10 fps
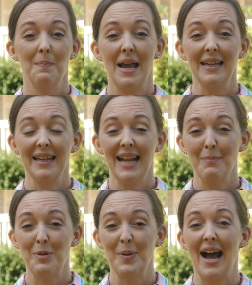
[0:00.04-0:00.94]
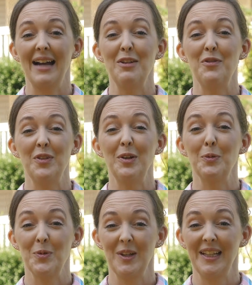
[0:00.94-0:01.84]
Making an apple pie can feel
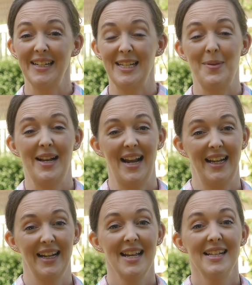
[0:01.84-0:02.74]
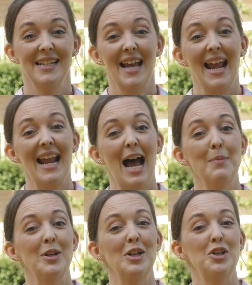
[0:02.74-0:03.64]
really intimidating. Today, I'm going